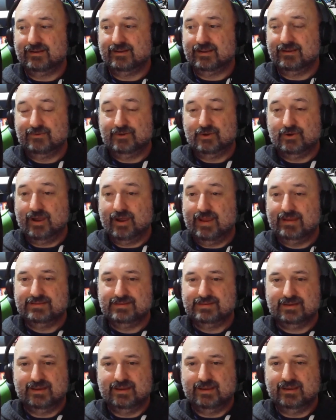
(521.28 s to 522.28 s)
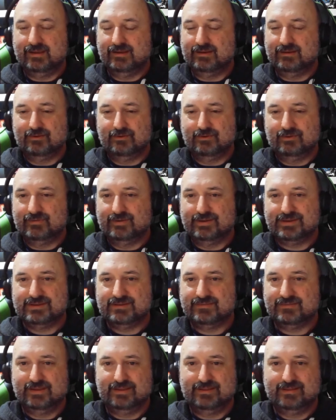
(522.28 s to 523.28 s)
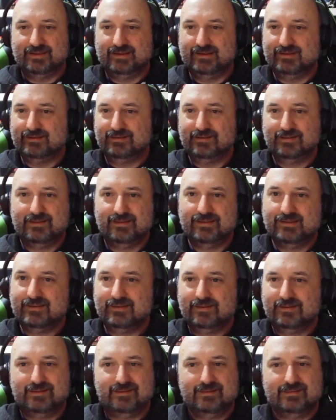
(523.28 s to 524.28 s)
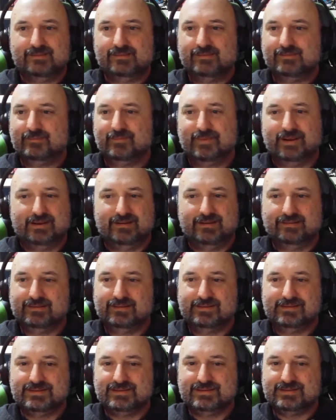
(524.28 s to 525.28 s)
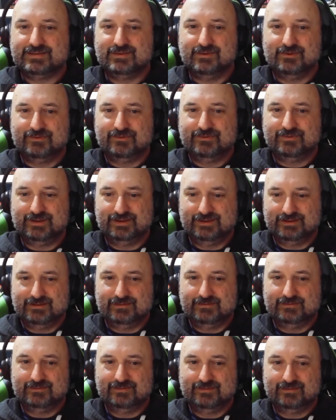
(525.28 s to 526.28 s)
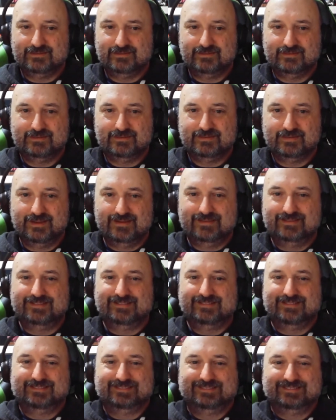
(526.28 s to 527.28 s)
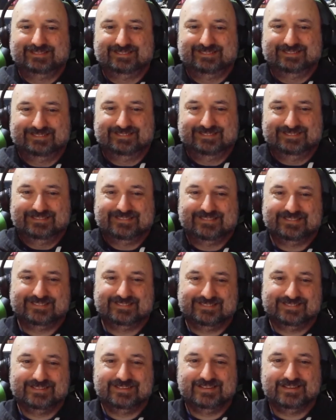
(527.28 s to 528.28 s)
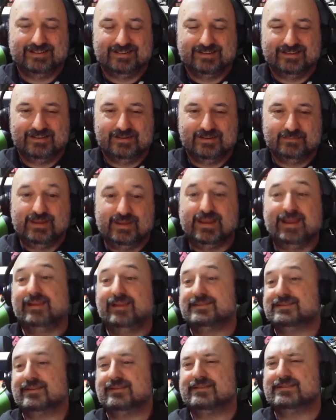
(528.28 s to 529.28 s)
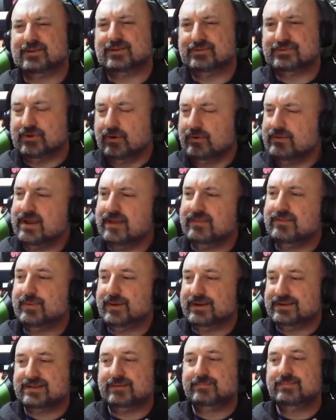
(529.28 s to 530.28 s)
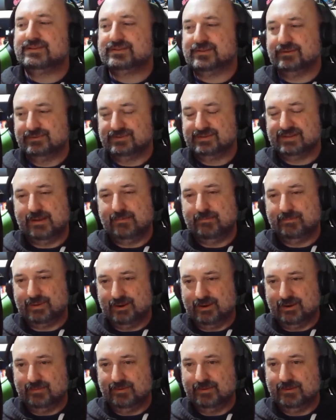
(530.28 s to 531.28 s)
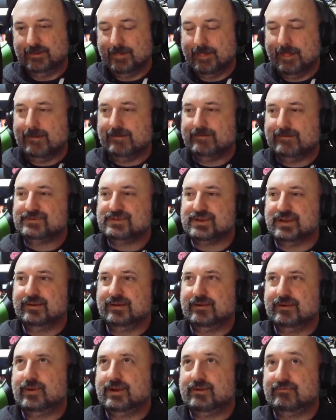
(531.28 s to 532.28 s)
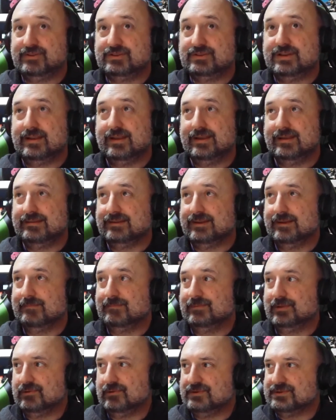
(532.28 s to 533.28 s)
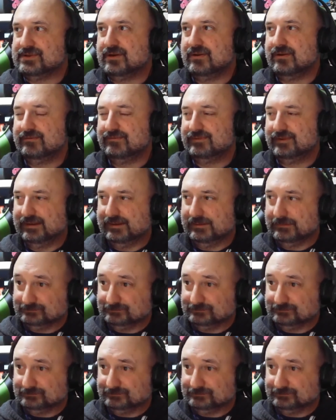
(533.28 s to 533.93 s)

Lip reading: you're hating it and all the rest of it, then, man, this is not for you. But yeah, so there's a long shot. And the other person I missed off was Dan Palmer. So we originally had Lawrence Harvey